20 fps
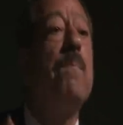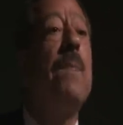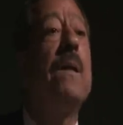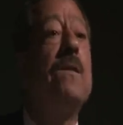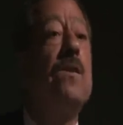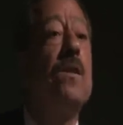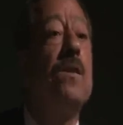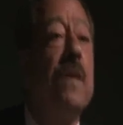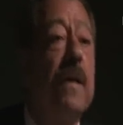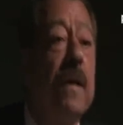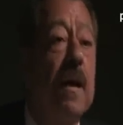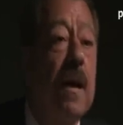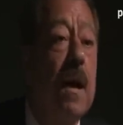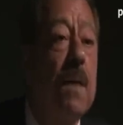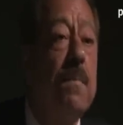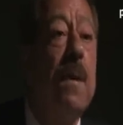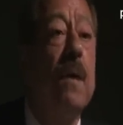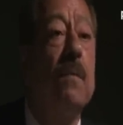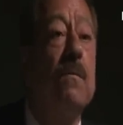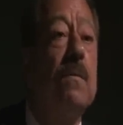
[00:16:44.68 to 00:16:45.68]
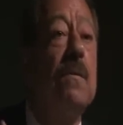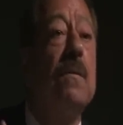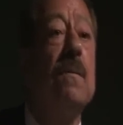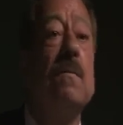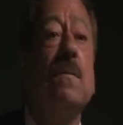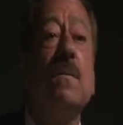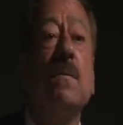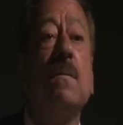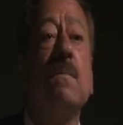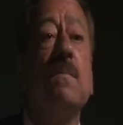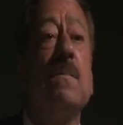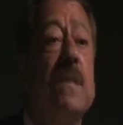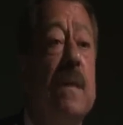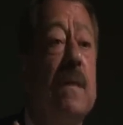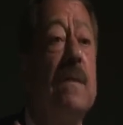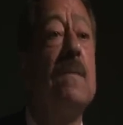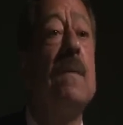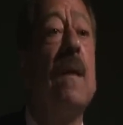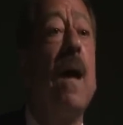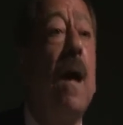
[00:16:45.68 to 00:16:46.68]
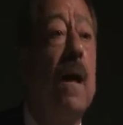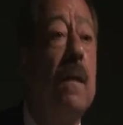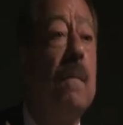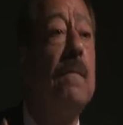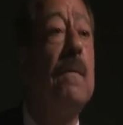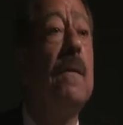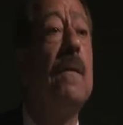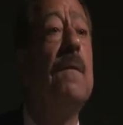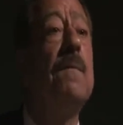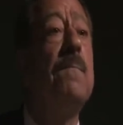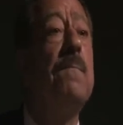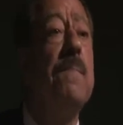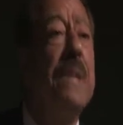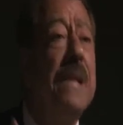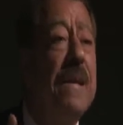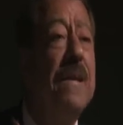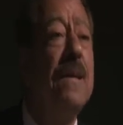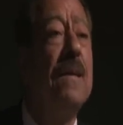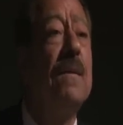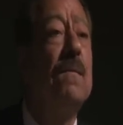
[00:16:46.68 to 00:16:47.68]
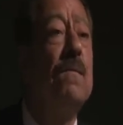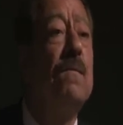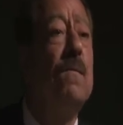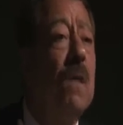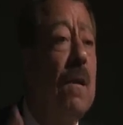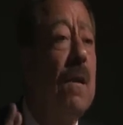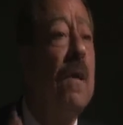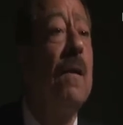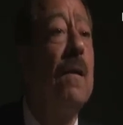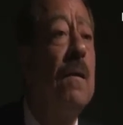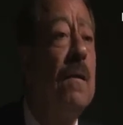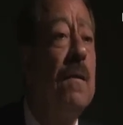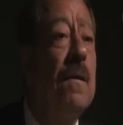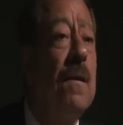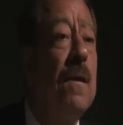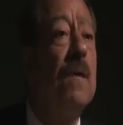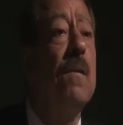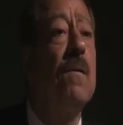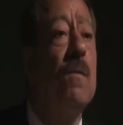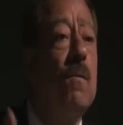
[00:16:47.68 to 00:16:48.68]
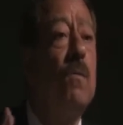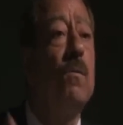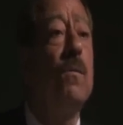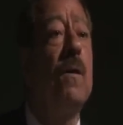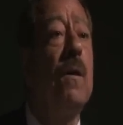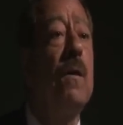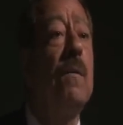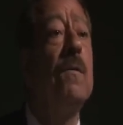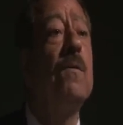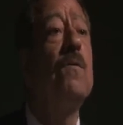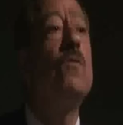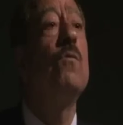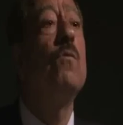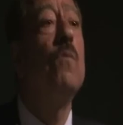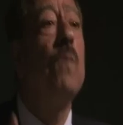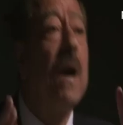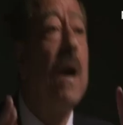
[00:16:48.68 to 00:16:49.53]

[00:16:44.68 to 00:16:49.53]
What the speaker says: budgeting about $600 million in order to